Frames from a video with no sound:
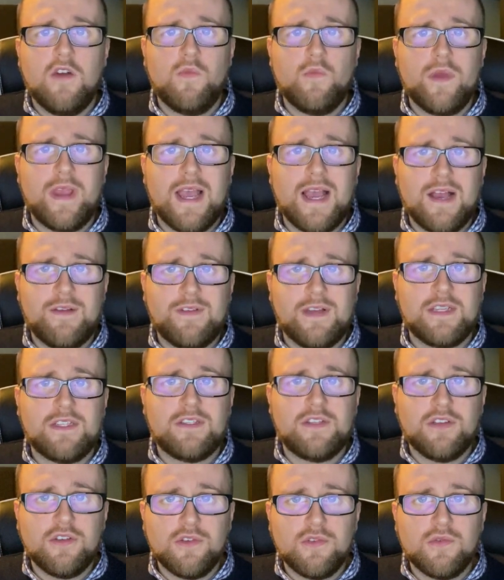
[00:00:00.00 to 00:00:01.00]
We have had
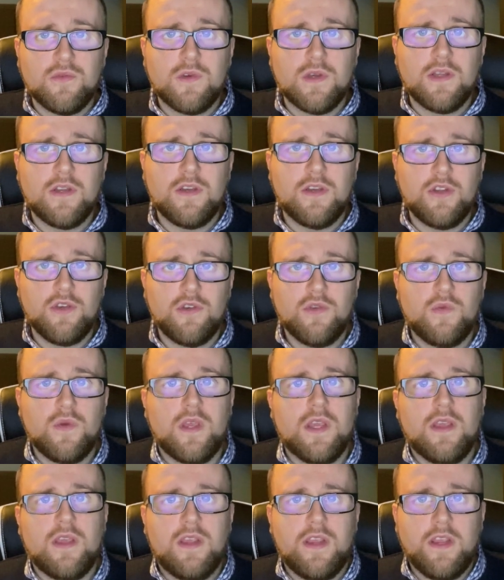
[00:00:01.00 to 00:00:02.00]
2
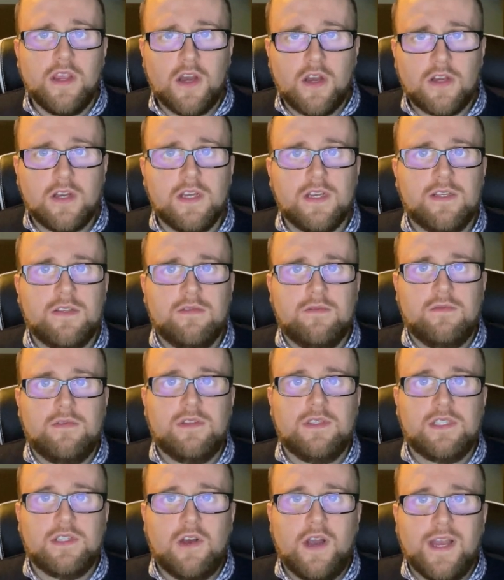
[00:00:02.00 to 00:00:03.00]
new young
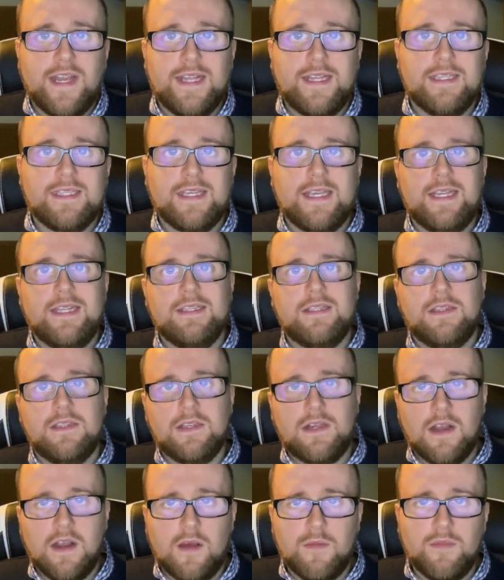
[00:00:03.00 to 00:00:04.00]
signings into the
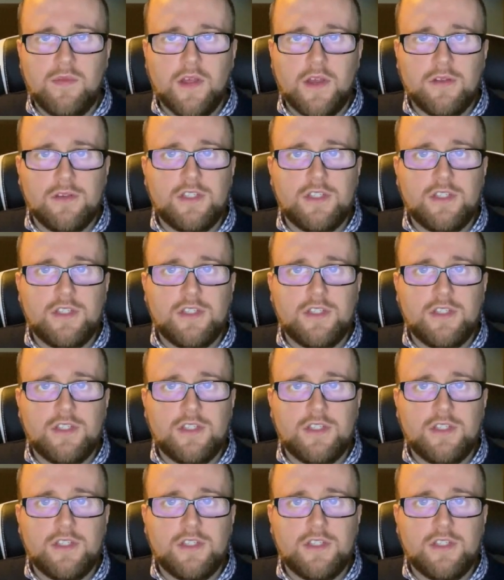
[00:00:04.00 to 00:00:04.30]
club though.